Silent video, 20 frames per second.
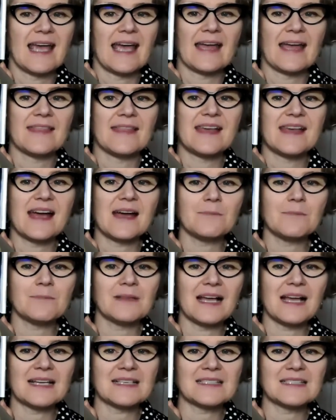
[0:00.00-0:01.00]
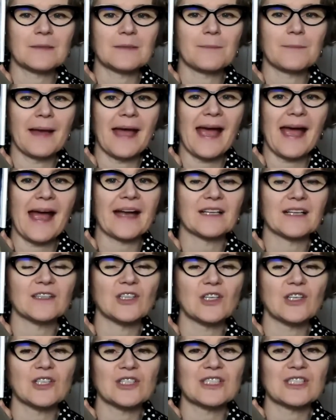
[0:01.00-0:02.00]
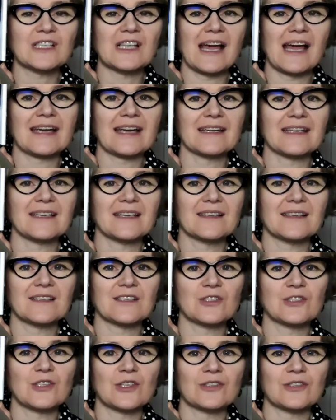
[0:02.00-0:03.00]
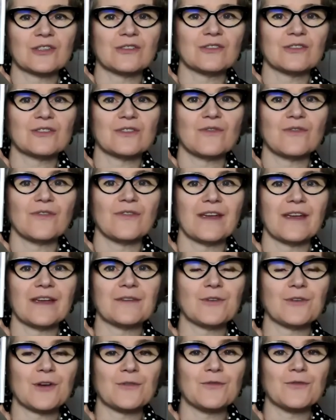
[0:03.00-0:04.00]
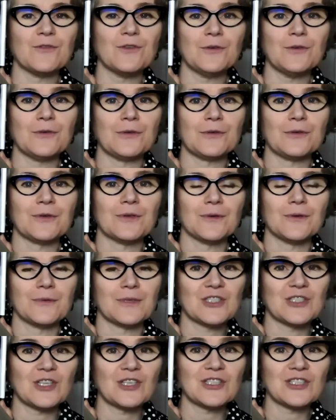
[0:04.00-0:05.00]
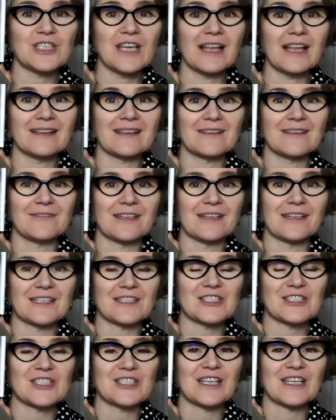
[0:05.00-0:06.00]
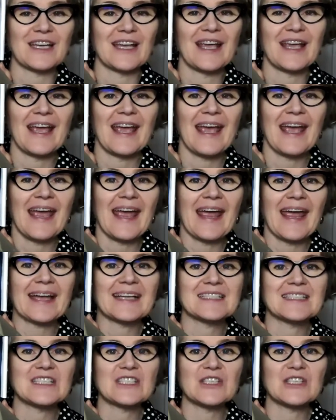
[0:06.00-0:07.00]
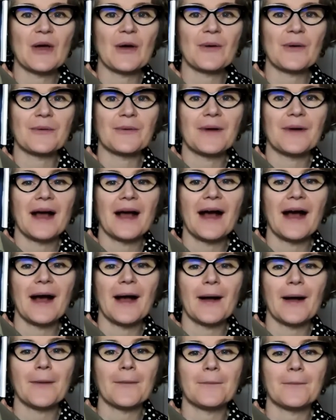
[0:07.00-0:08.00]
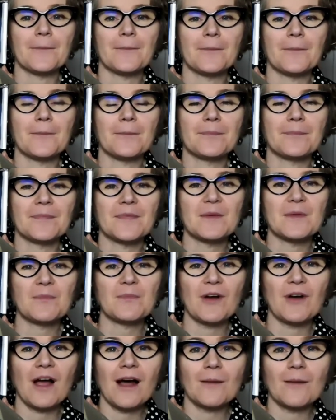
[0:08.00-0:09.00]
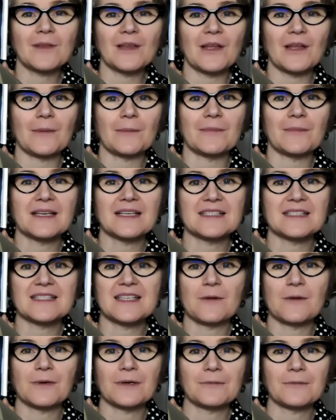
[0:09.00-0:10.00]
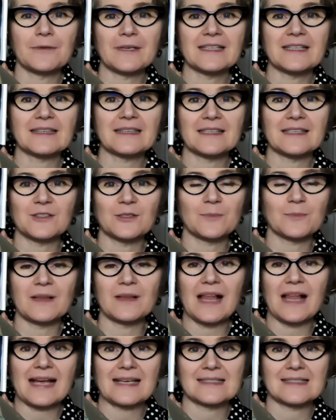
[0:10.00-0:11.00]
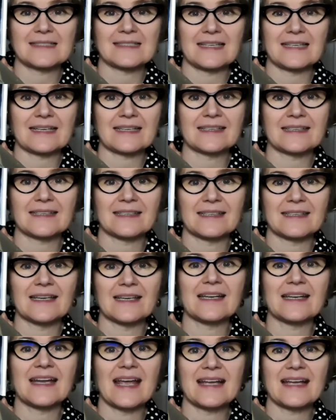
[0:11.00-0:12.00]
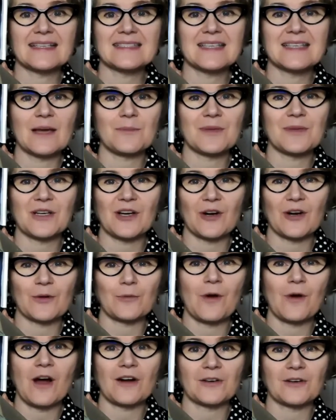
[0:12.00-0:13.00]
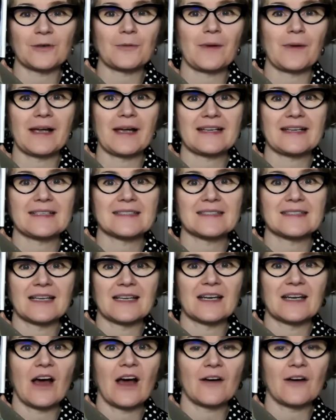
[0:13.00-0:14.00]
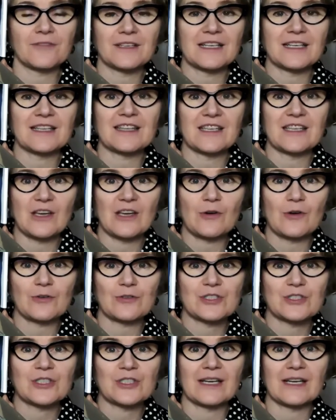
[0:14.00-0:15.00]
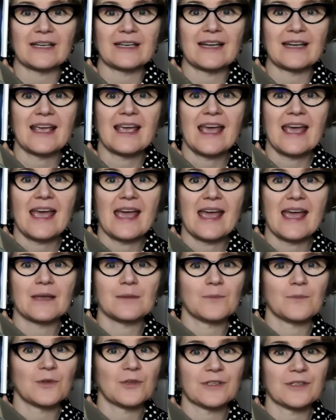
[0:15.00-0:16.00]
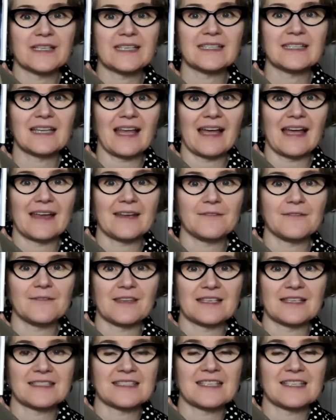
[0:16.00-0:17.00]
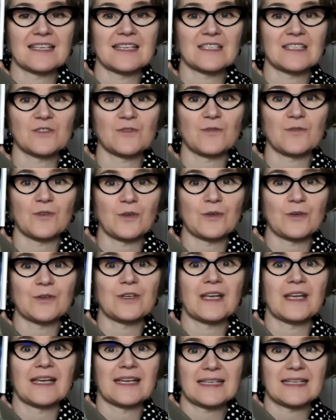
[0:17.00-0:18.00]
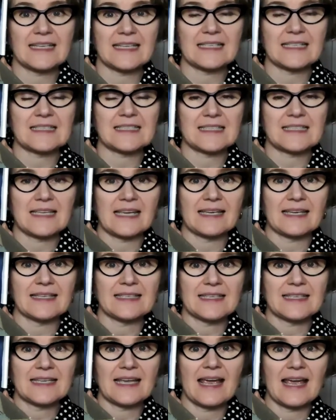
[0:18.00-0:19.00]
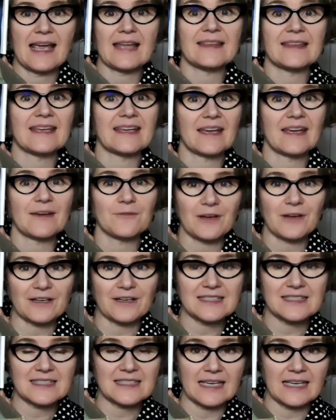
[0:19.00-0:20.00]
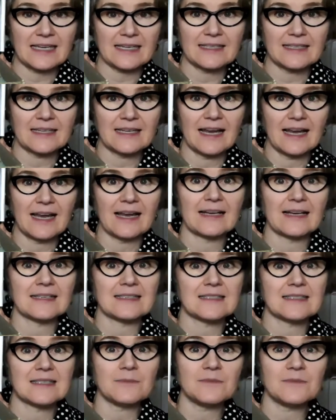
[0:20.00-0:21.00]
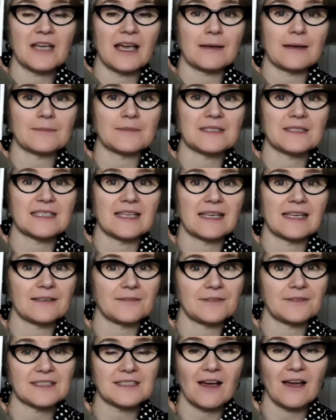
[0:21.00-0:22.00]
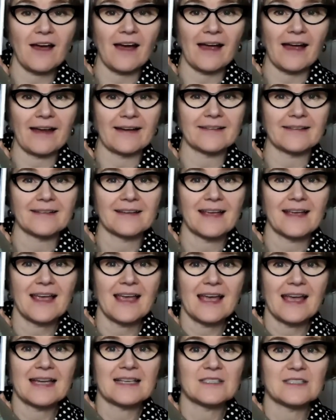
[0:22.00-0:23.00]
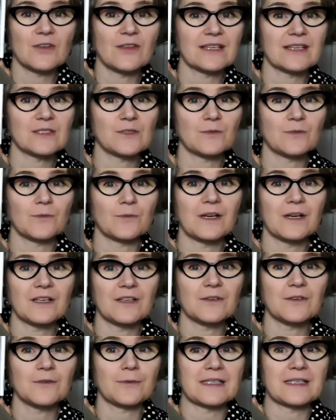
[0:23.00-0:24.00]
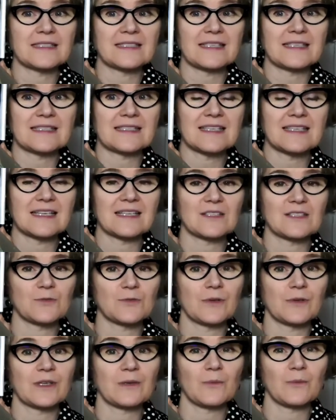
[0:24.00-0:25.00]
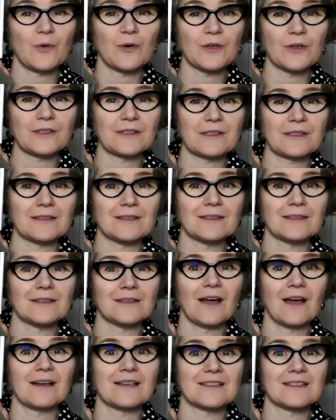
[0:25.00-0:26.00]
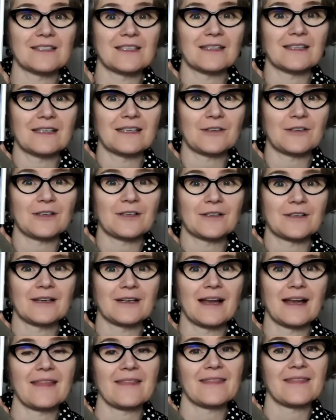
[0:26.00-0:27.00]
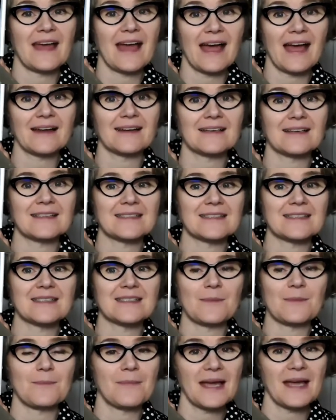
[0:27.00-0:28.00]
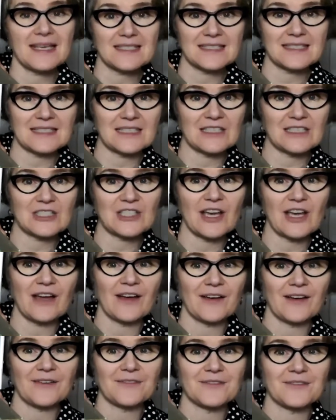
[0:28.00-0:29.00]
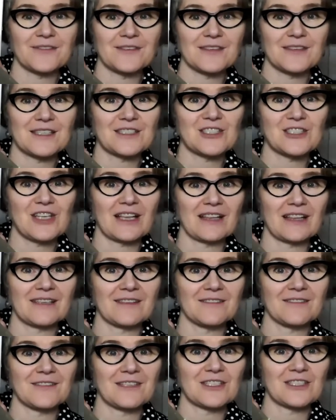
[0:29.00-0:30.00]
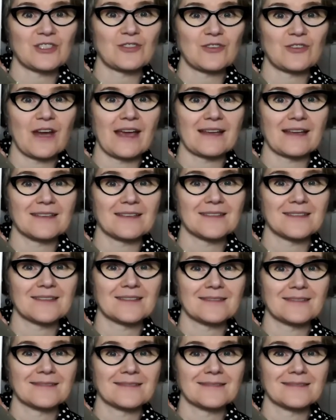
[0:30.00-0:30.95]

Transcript: And that plastic bag looks like the turtle's favorite food, which are jellyfish. And so the problem is that when we litter plastic, it ends up in our waterways and often in the ocean. And marine life thinks that it's food and eats it, and they get very sick, and sometimes they even die. And so that's one of the reasons that it's really important not to litter. And that is the message of the Jellyfish Dress.